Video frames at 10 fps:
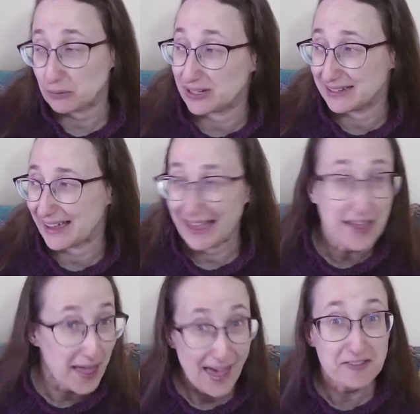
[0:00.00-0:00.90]
Well,
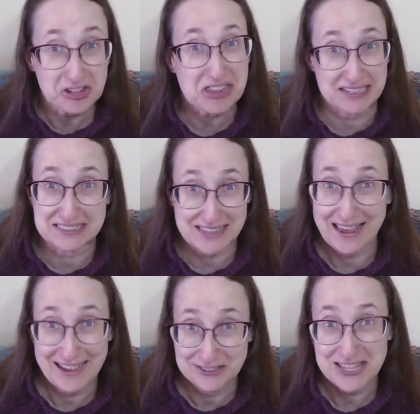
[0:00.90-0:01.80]
everything is a
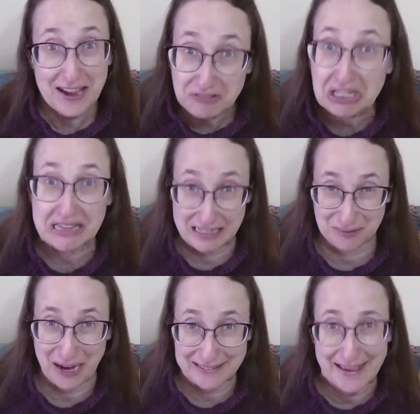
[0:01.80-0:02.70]
house everything
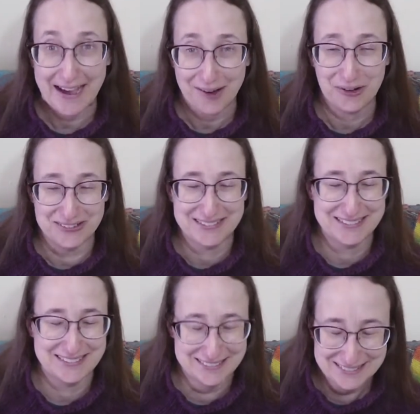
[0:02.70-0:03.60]
right now,
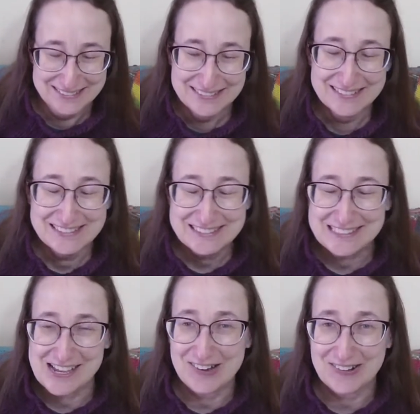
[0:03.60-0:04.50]

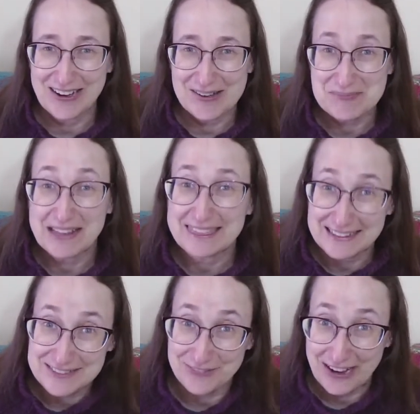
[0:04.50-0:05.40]
so
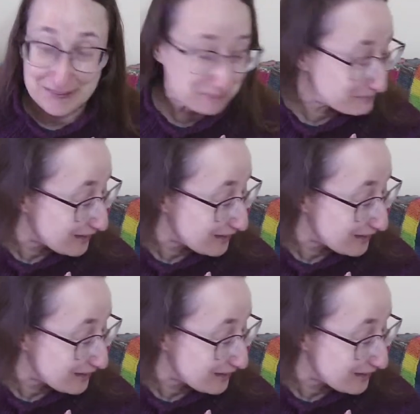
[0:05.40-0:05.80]
that's fine.